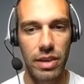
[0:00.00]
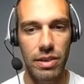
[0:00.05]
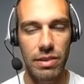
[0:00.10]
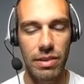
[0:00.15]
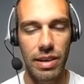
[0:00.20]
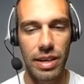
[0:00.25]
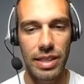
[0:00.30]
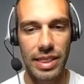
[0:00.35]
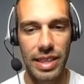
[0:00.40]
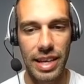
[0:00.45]
They
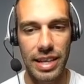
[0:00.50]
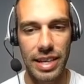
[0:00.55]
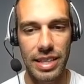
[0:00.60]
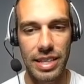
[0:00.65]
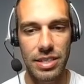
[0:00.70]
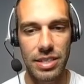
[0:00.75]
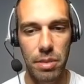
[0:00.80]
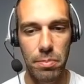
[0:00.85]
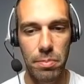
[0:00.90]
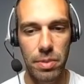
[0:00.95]
are
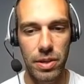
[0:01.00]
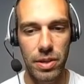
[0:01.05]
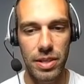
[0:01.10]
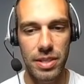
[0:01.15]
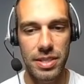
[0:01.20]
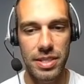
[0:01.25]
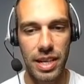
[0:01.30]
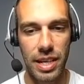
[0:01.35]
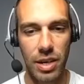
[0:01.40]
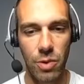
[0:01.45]
unlikely to
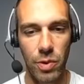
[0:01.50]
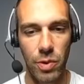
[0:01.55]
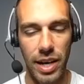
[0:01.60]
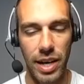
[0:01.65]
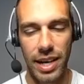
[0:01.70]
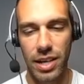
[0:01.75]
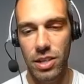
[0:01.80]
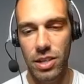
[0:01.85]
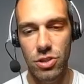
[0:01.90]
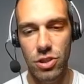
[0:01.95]
burn a
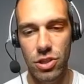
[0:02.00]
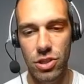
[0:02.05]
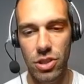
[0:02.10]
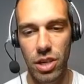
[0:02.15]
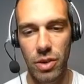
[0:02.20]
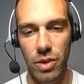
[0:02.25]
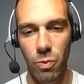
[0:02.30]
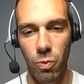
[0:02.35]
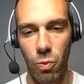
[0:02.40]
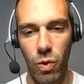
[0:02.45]
second one. I could have
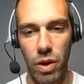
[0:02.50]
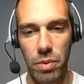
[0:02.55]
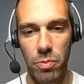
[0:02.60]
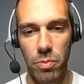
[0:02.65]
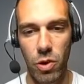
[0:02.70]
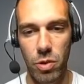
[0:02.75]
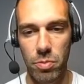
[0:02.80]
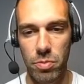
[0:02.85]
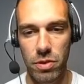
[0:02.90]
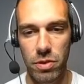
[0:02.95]
just gotten
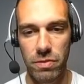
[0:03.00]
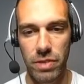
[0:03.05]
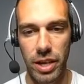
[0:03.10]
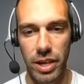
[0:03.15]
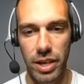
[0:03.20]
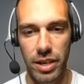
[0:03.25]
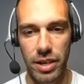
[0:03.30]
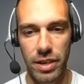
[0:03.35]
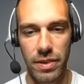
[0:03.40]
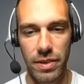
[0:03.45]
1 more
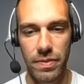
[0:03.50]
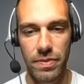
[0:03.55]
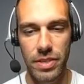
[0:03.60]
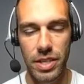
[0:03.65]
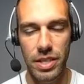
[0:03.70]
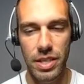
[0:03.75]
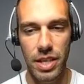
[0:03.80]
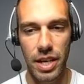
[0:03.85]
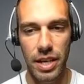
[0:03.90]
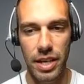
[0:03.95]
move there
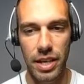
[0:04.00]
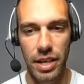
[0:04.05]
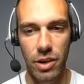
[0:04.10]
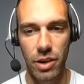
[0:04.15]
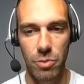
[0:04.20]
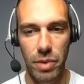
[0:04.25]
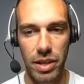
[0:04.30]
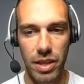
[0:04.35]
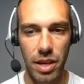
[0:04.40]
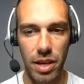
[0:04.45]
to
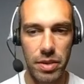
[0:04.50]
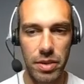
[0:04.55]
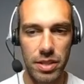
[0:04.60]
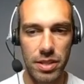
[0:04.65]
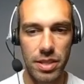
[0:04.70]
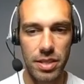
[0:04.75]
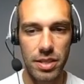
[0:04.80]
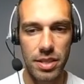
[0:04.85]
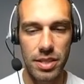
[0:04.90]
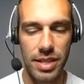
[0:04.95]
take it out. My
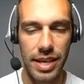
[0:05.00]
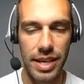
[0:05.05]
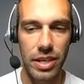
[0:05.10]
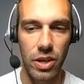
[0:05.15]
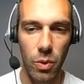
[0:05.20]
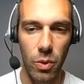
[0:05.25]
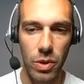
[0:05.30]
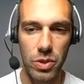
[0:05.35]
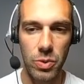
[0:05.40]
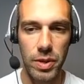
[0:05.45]
thought process
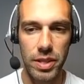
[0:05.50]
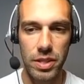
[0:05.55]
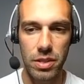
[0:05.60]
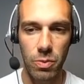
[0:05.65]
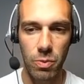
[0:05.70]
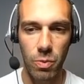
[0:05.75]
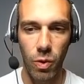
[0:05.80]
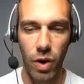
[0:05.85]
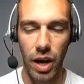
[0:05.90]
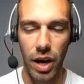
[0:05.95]
is I know it's
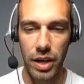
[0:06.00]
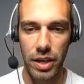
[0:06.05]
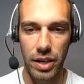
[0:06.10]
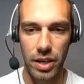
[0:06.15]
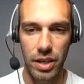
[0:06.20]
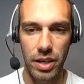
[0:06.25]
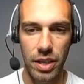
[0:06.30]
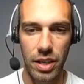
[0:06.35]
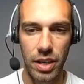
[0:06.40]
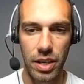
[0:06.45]
weak to
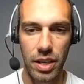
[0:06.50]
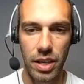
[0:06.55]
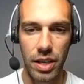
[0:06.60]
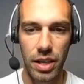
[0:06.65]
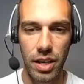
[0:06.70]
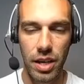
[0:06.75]
water,